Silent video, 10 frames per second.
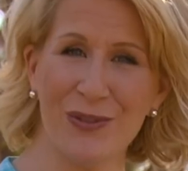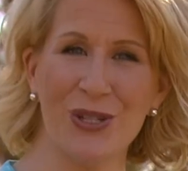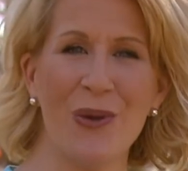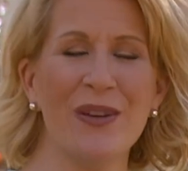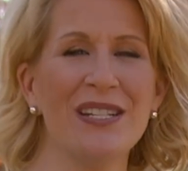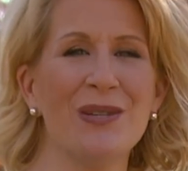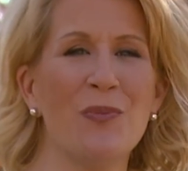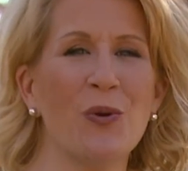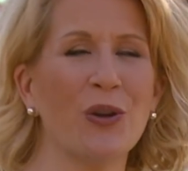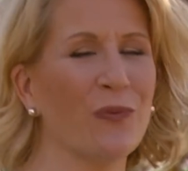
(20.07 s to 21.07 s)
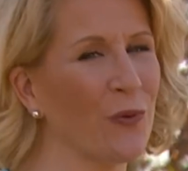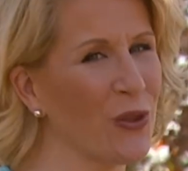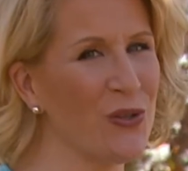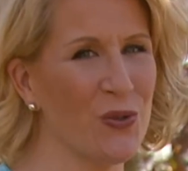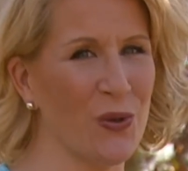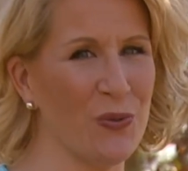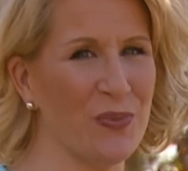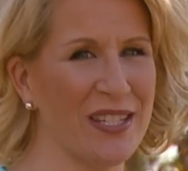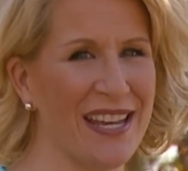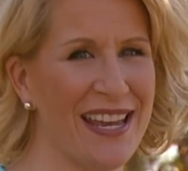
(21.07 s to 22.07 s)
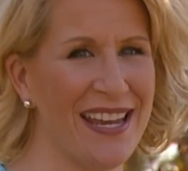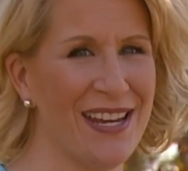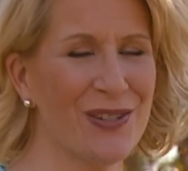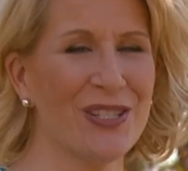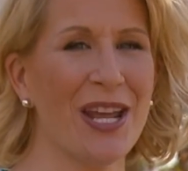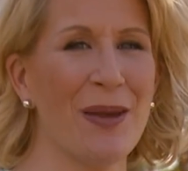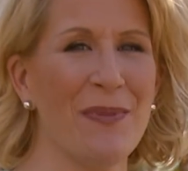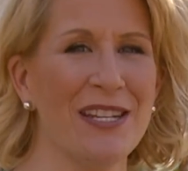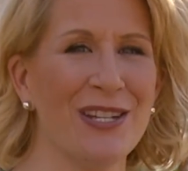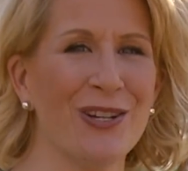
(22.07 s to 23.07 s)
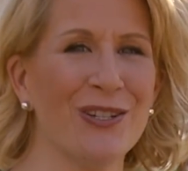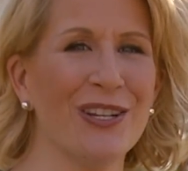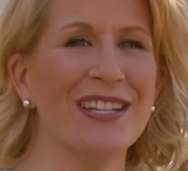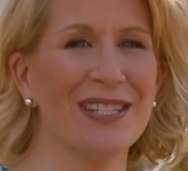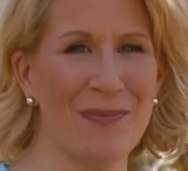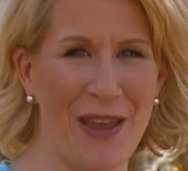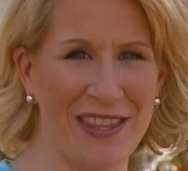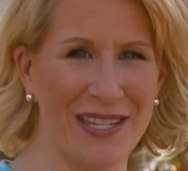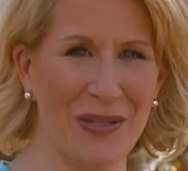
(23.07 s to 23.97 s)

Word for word: of showing support for the troops. Here's SunUp intern Samantha